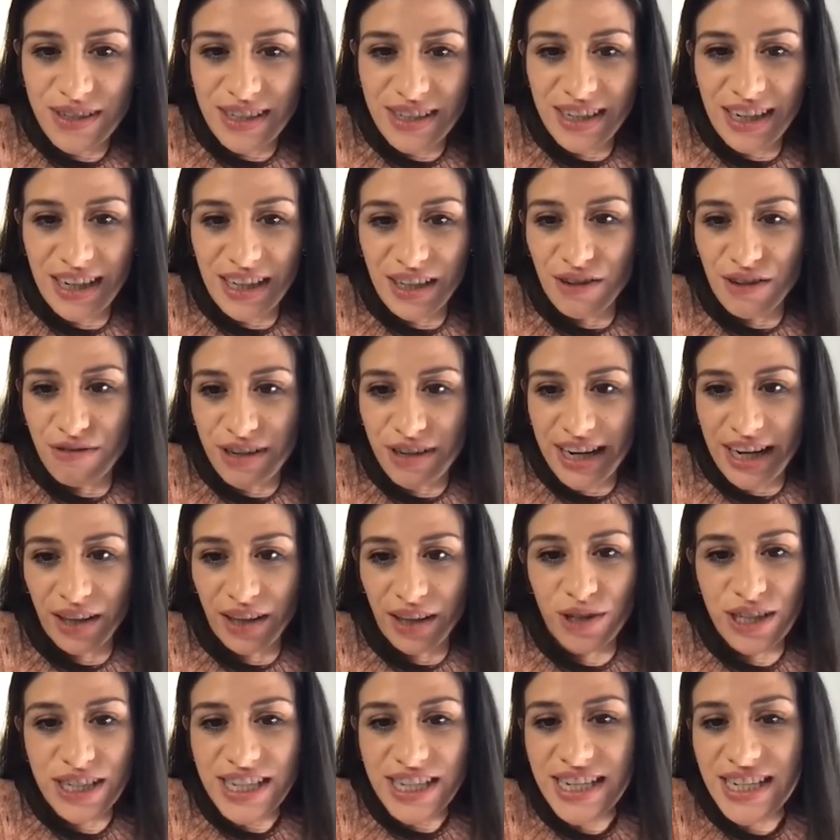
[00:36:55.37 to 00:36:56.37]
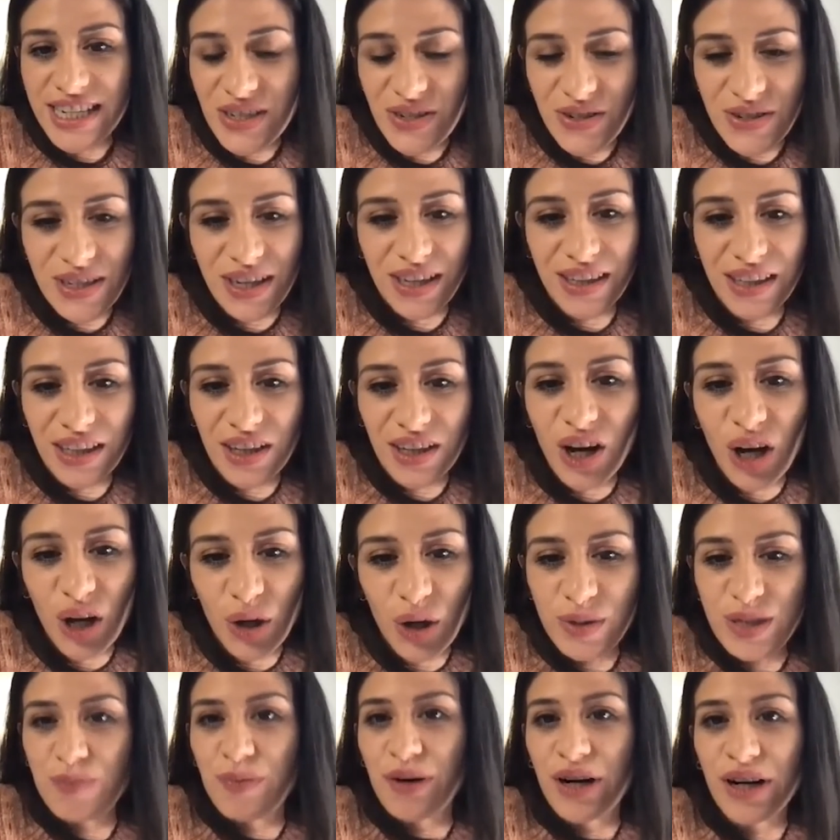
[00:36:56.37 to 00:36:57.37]
And I know Raquel Ortiz, who's on the call,
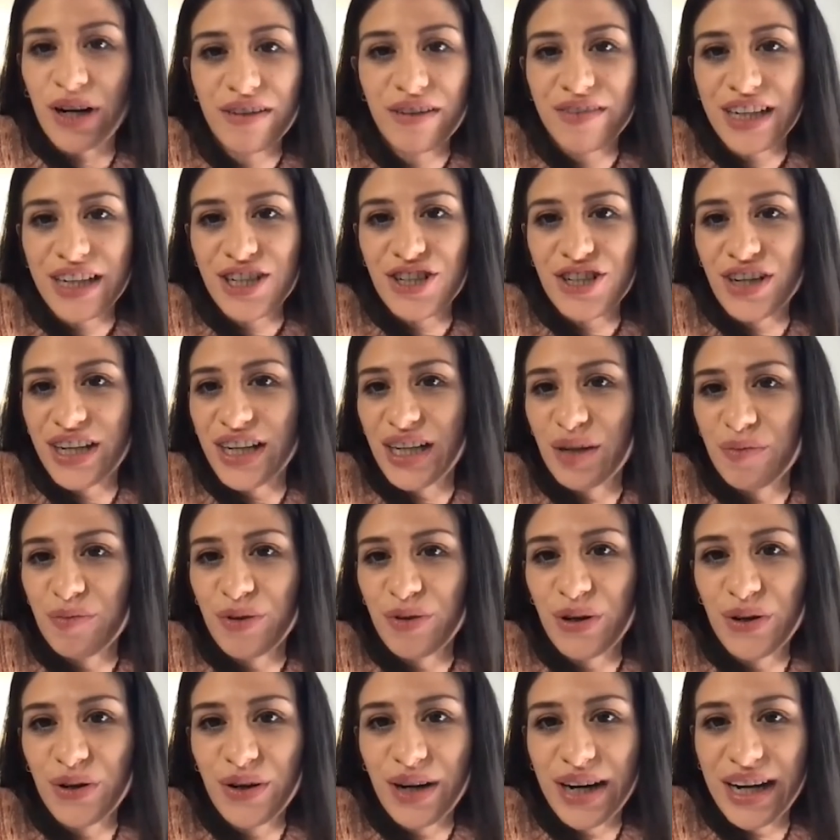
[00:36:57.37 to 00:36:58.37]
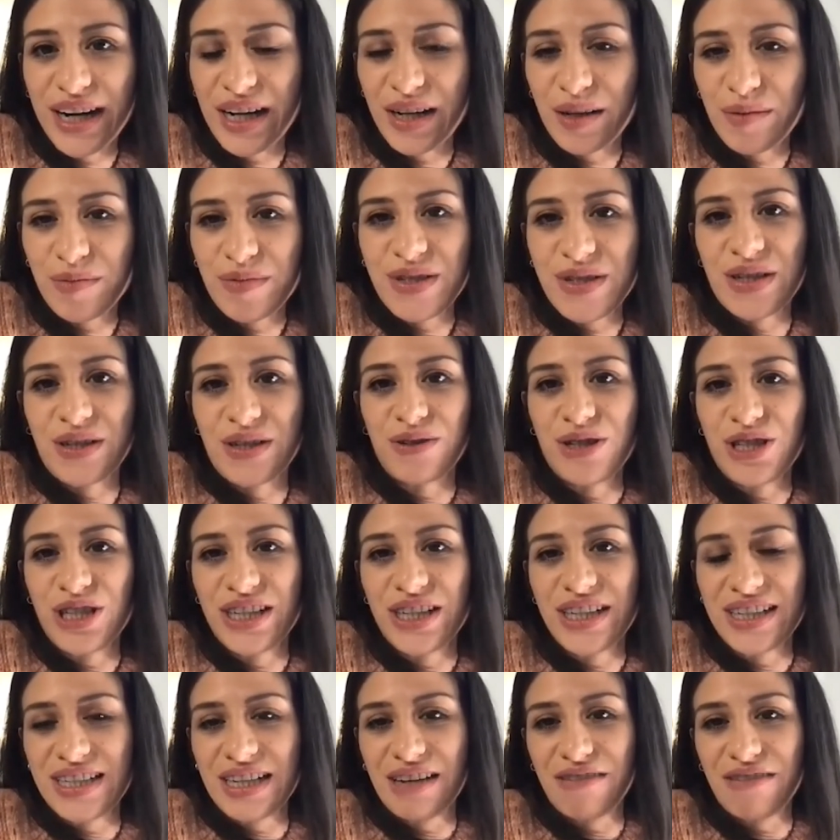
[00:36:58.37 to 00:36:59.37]
was part of that training program, so she
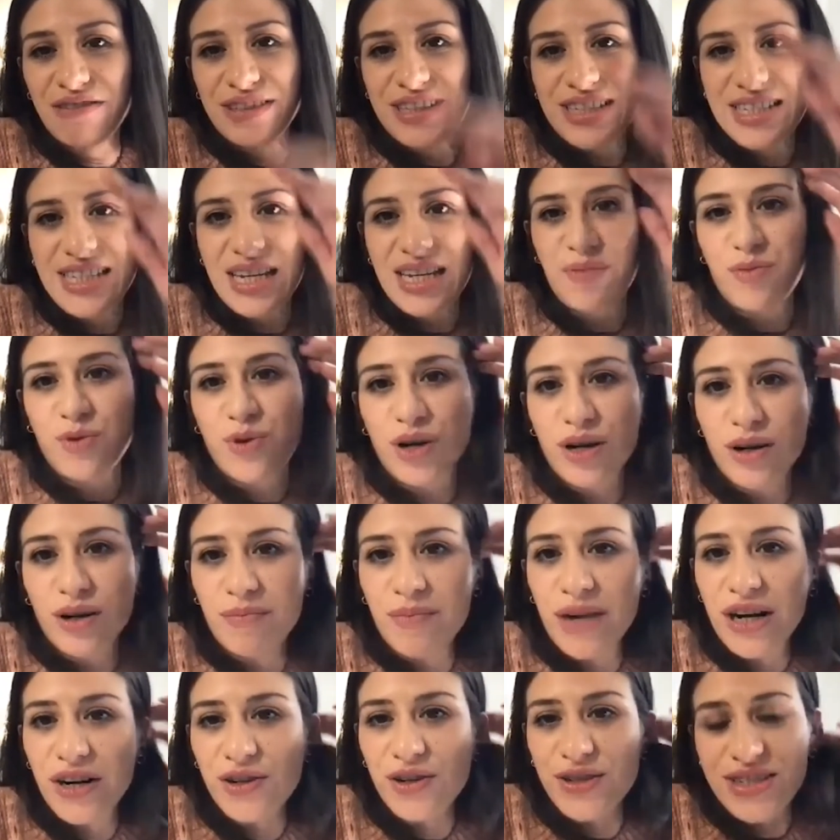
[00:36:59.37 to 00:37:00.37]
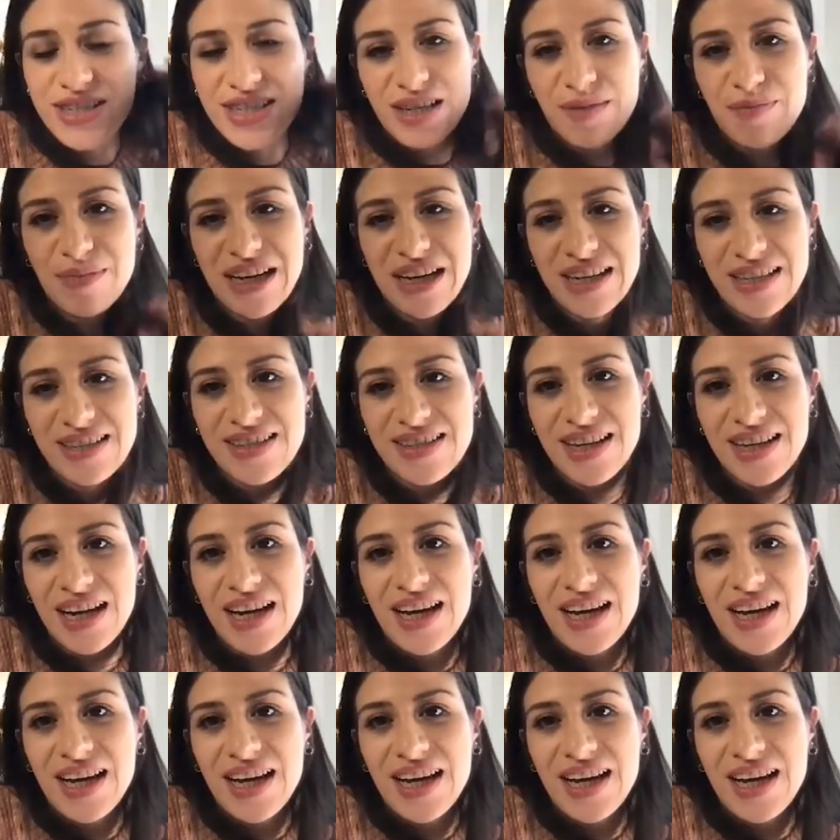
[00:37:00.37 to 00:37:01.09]
can definitely say more. Marcos Dimas,